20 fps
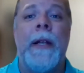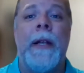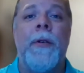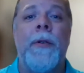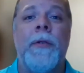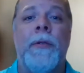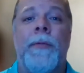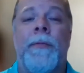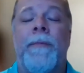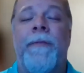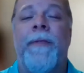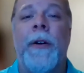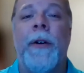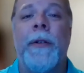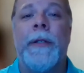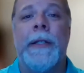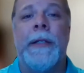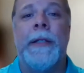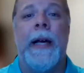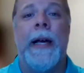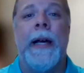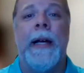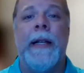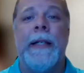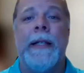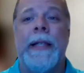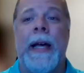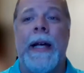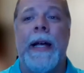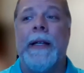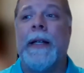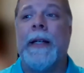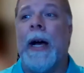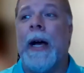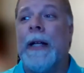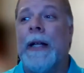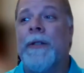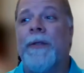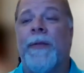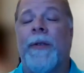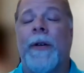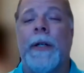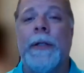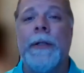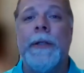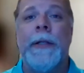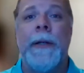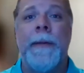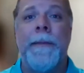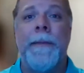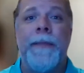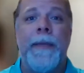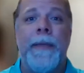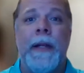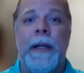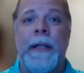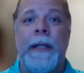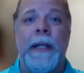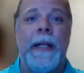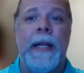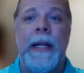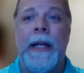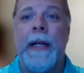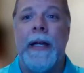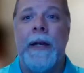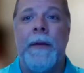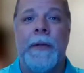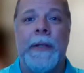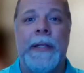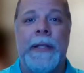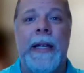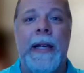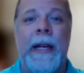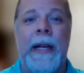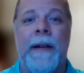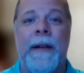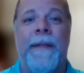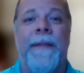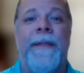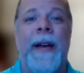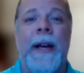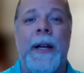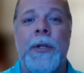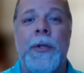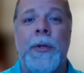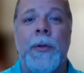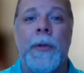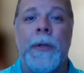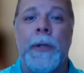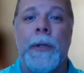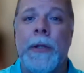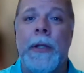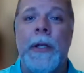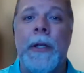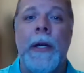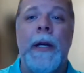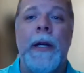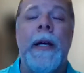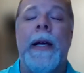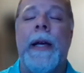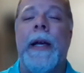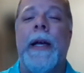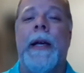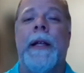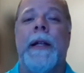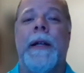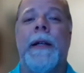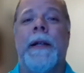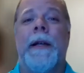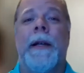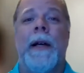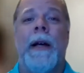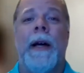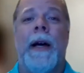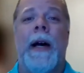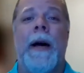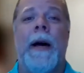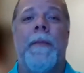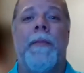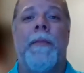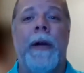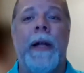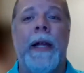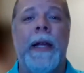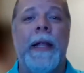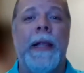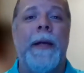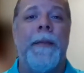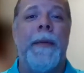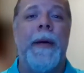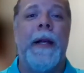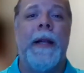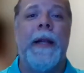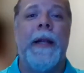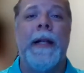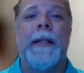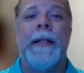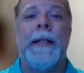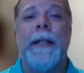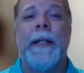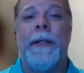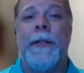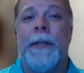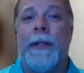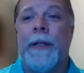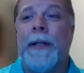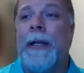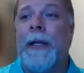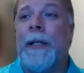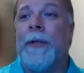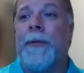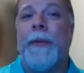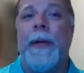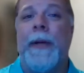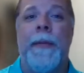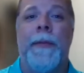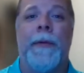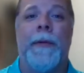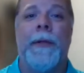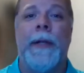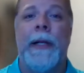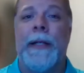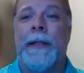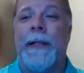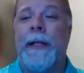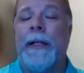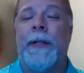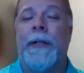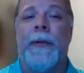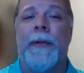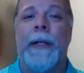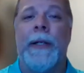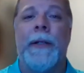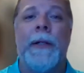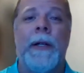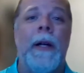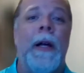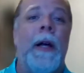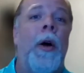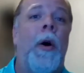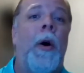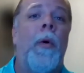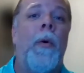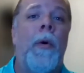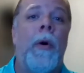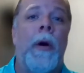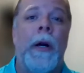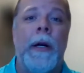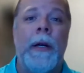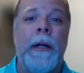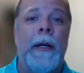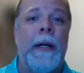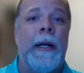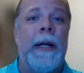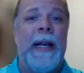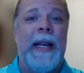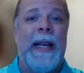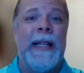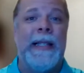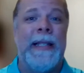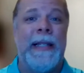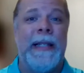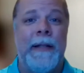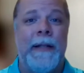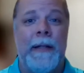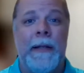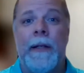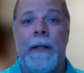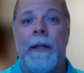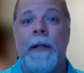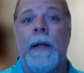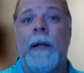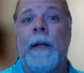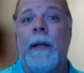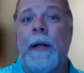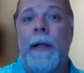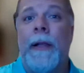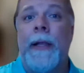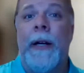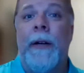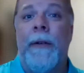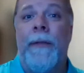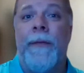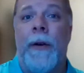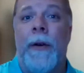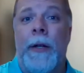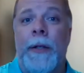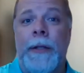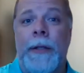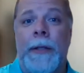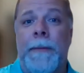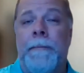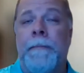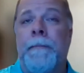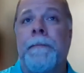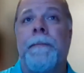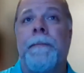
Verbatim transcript: then whose fault is that? Is that God's fault? Did he, was he ineffectual in uh, bringing them in as his, his people, as Israel, or is it their fault?